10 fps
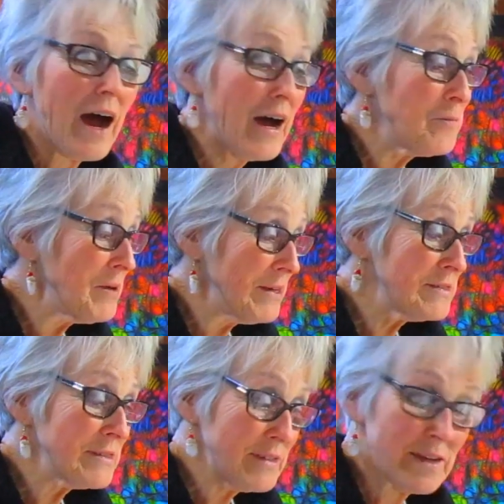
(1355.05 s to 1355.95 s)
I'm
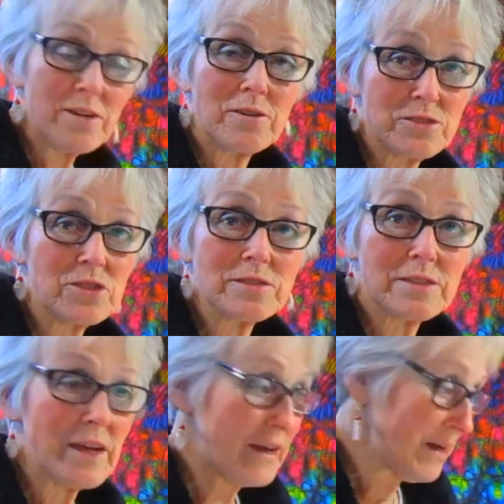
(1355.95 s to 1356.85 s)
guessing I could just
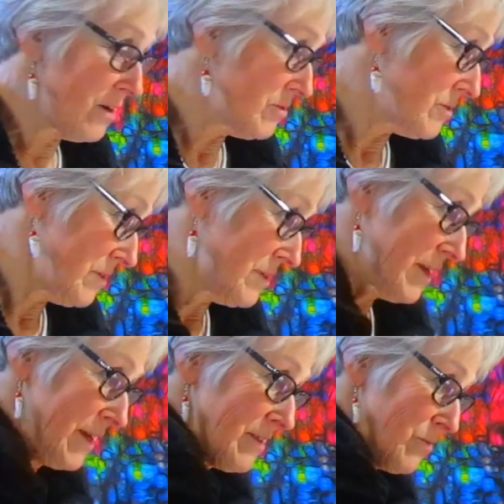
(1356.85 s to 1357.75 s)
take out,
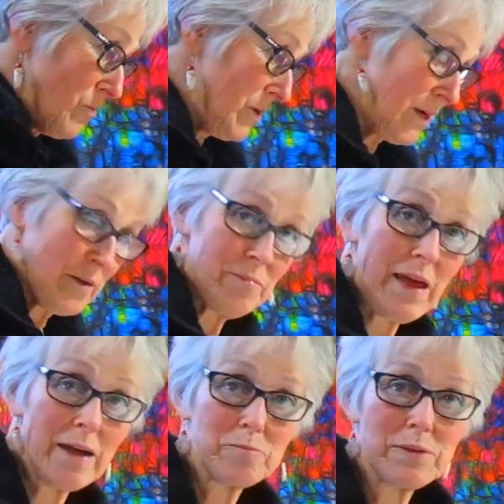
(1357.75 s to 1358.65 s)
take what I'm
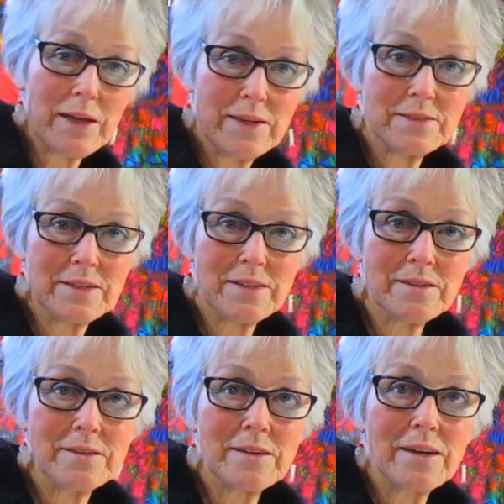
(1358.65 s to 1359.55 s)
not planting
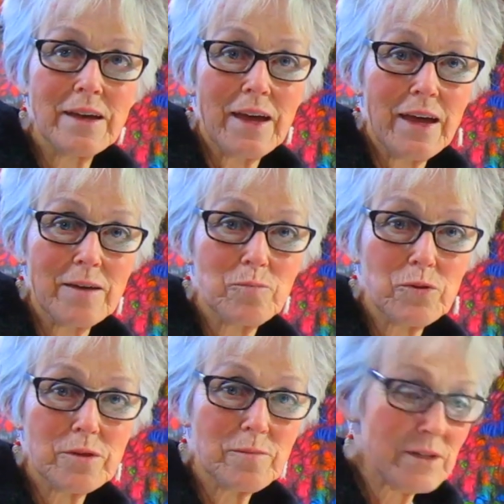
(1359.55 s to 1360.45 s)
and
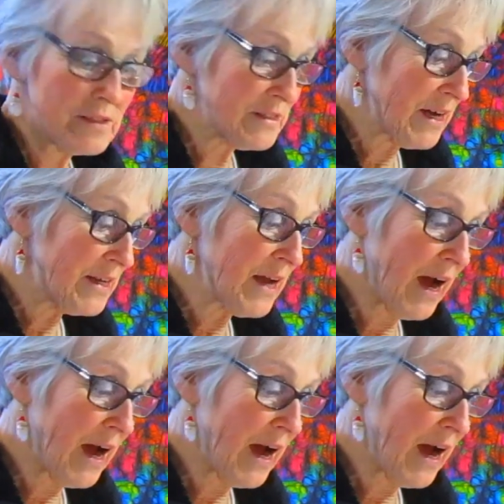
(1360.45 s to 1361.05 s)
put them outside.